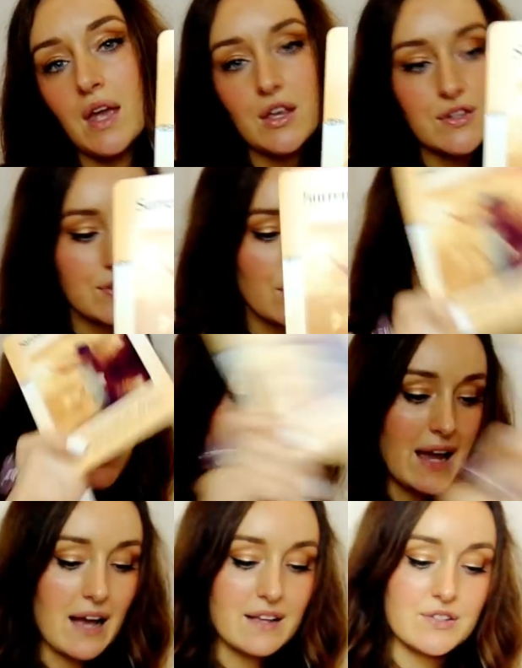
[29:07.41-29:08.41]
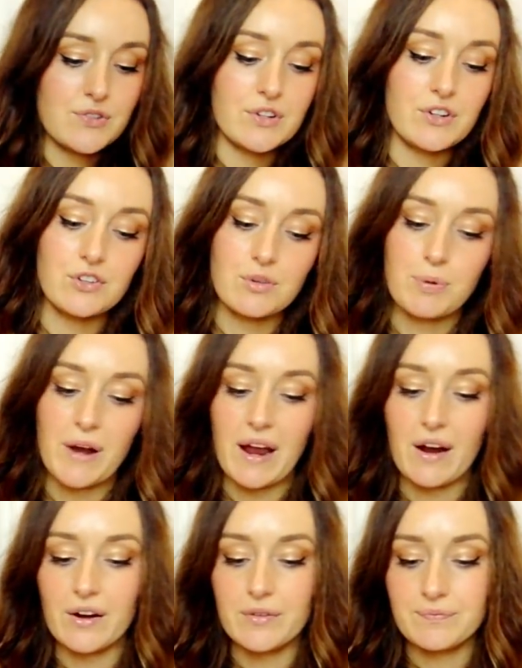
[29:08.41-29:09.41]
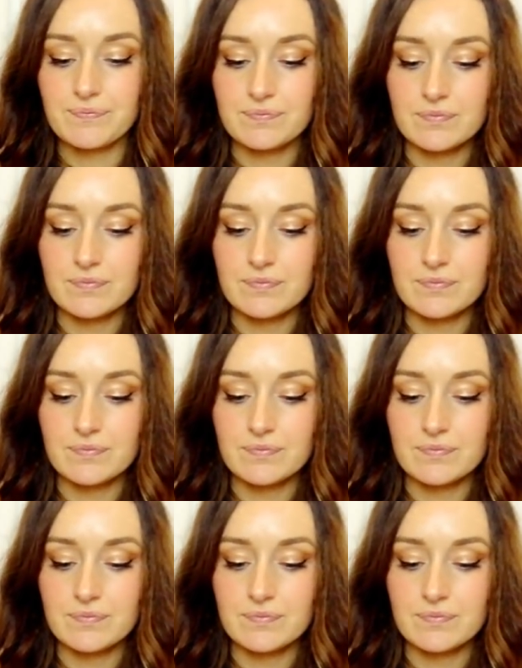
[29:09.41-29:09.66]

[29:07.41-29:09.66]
So yeah, surrender to prayer.